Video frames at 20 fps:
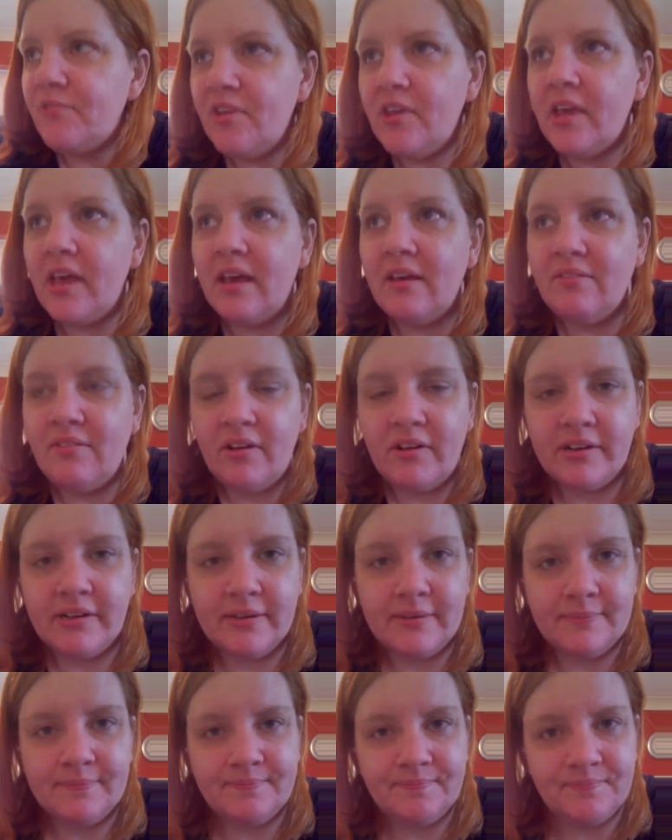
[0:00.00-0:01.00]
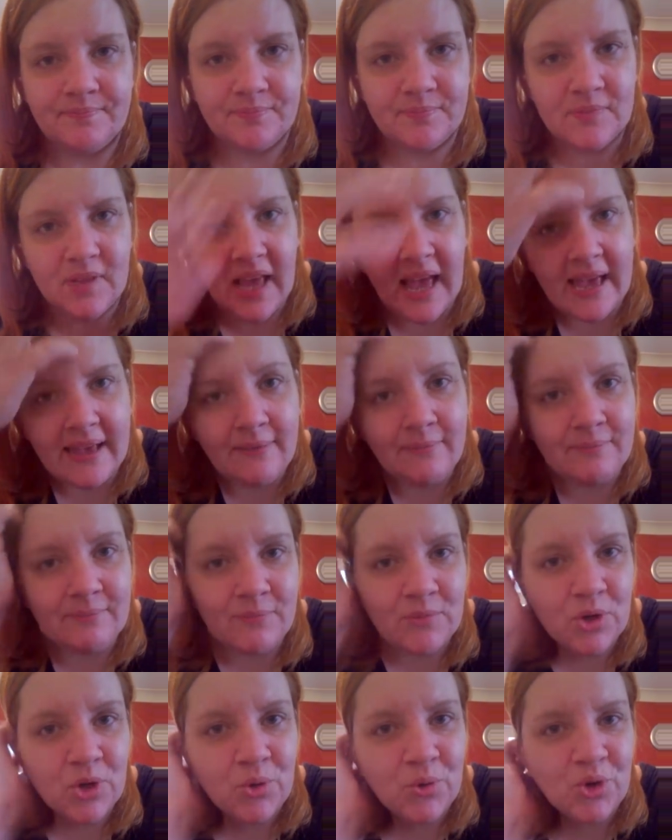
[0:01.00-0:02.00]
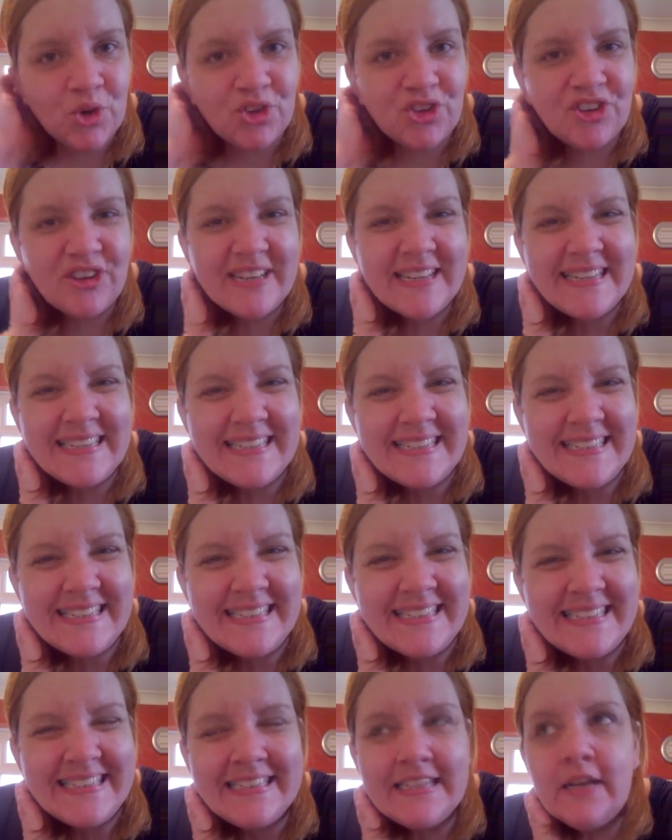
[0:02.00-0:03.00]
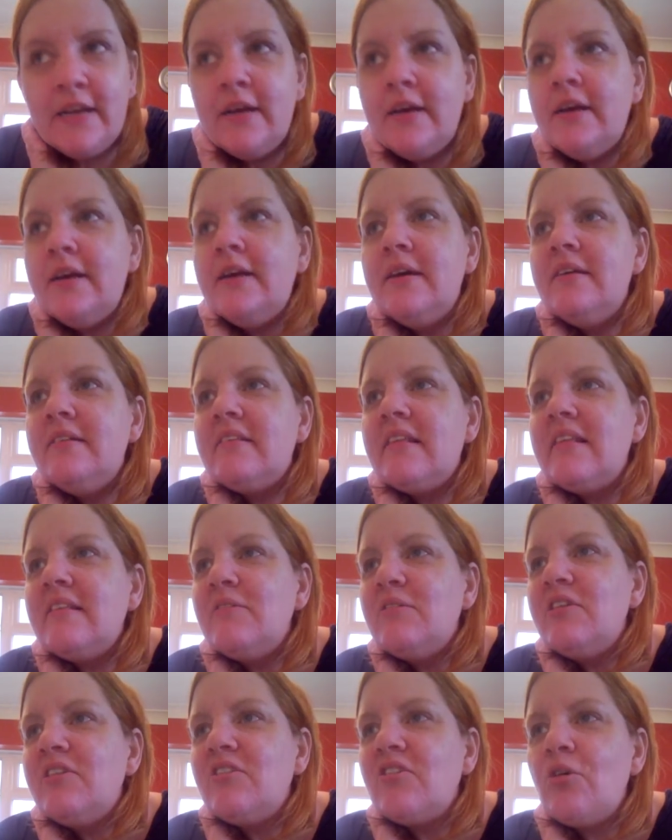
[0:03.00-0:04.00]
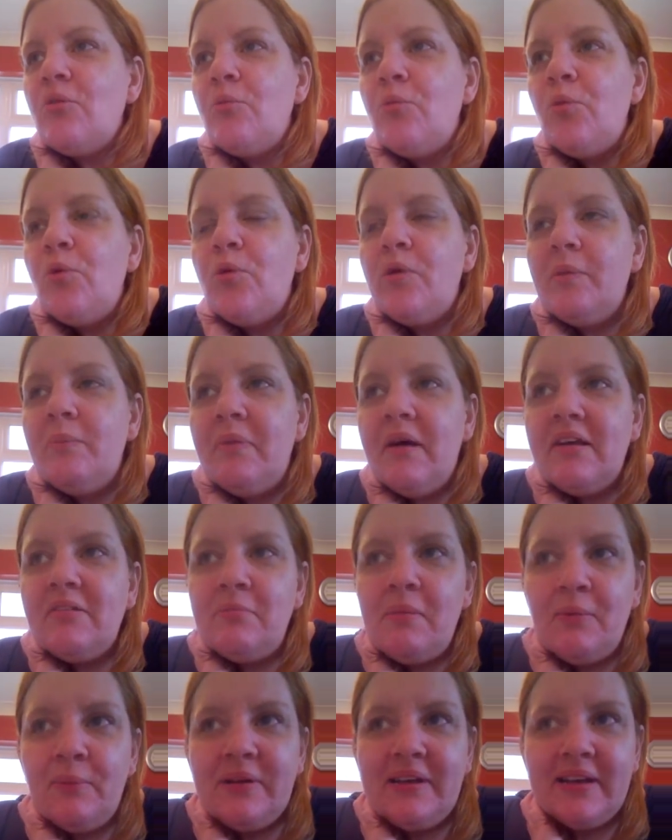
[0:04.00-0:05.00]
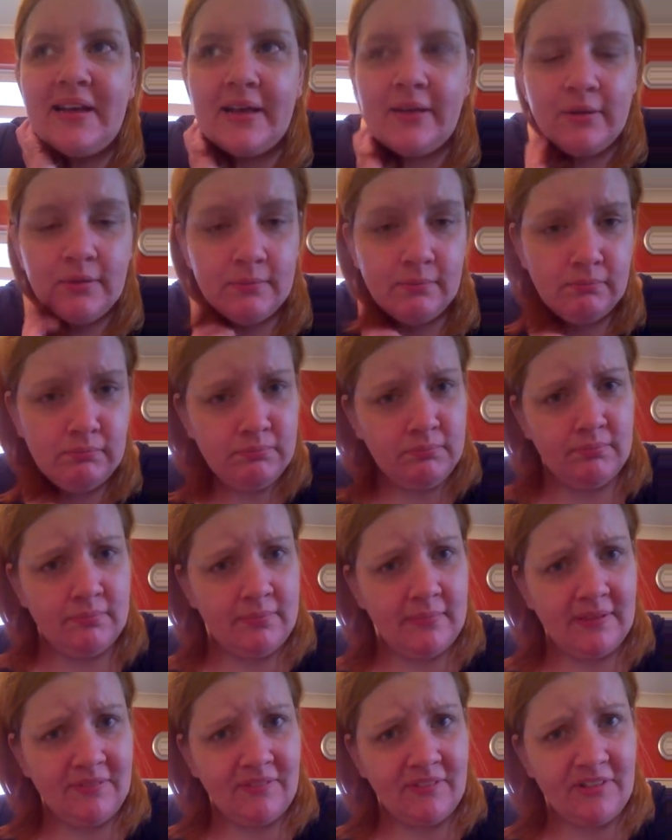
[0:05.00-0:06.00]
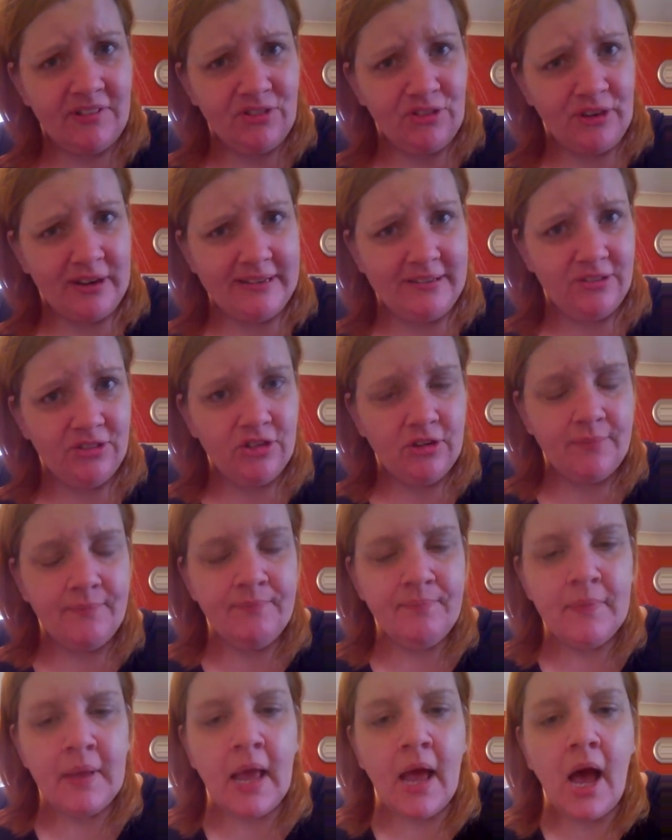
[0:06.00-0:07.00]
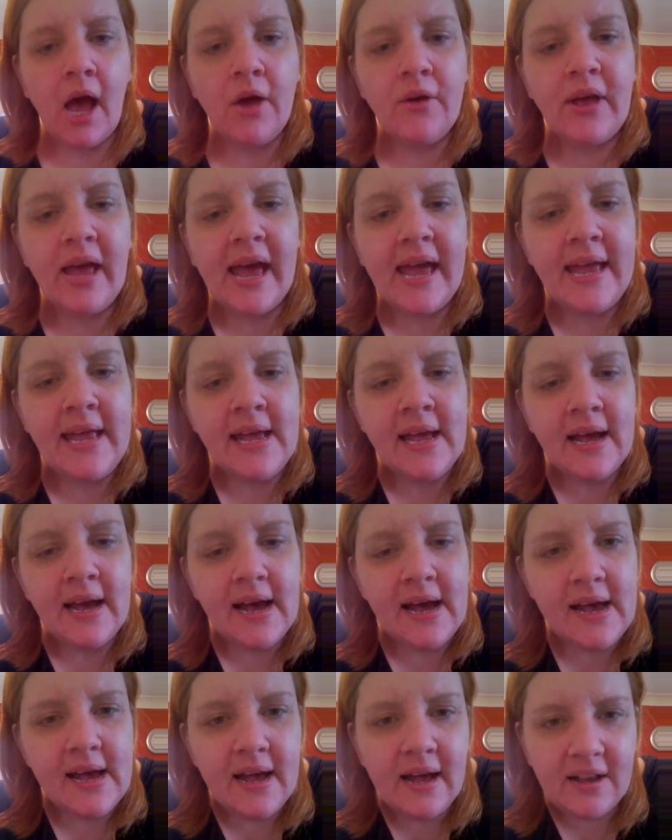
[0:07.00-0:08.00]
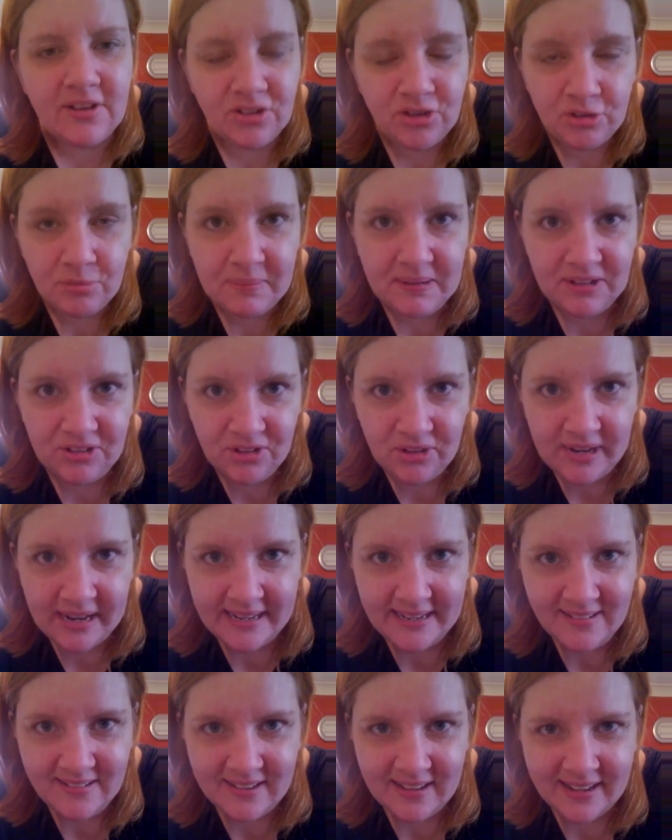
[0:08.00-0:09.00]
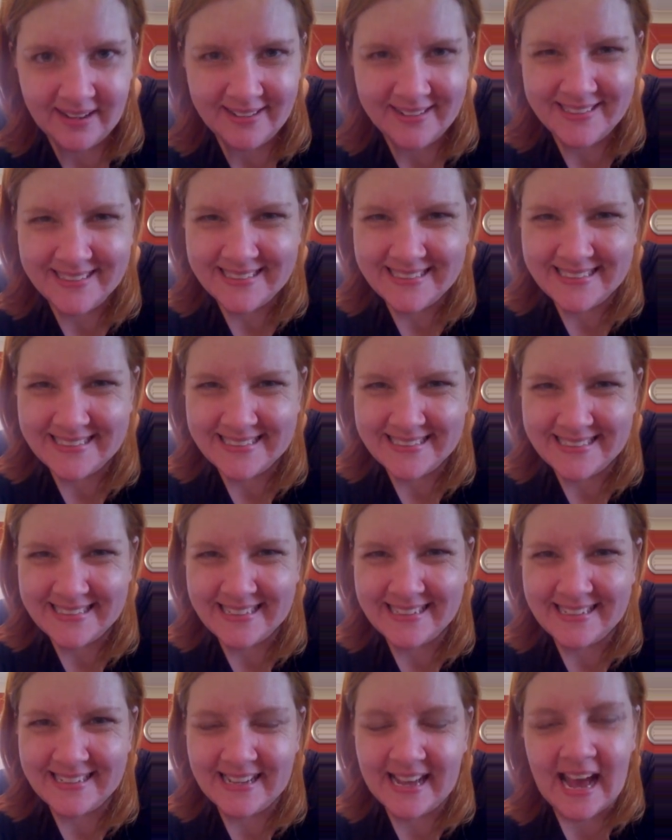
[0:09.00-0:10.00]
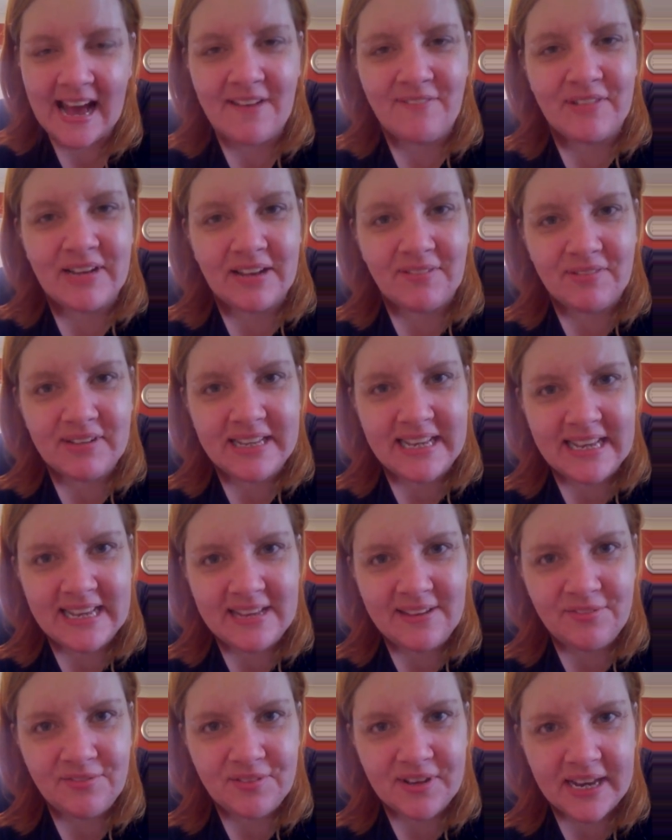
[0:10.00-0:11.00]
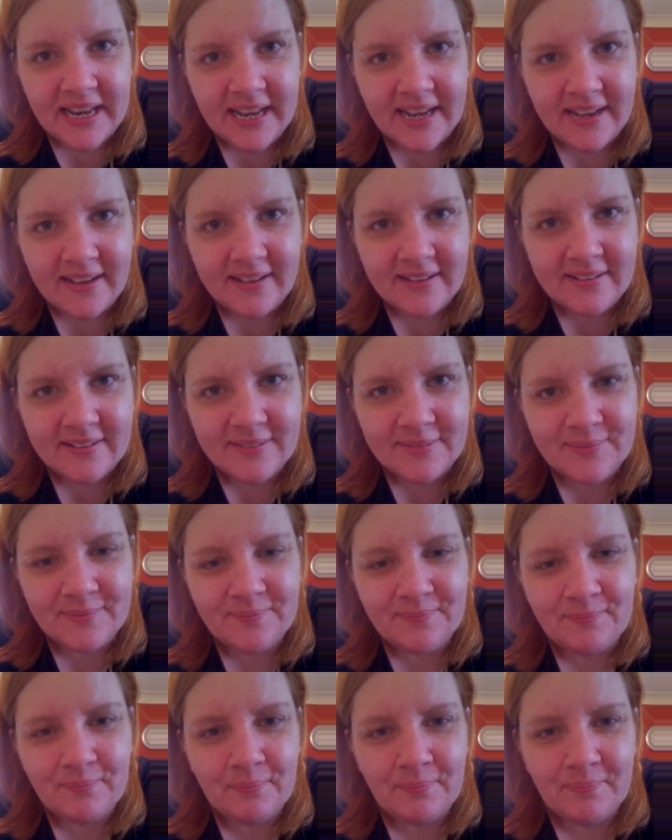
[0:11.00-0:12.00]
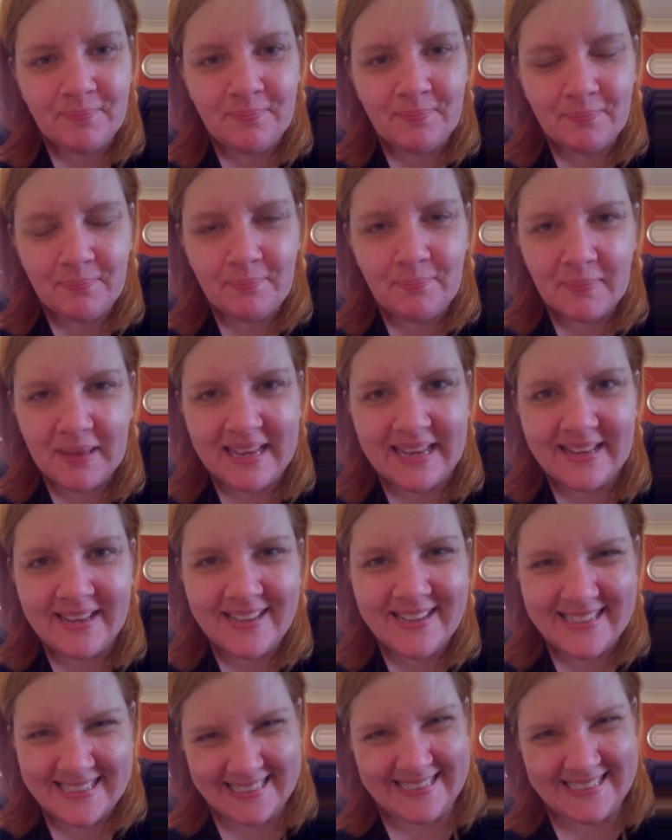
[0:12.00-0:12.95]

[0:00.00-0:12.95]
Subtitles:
So yeah, fine. Okay, all good. I'm just gone walking past my window. Very strange. Okay, I shall speak to you later. Have a lovely evening. Me.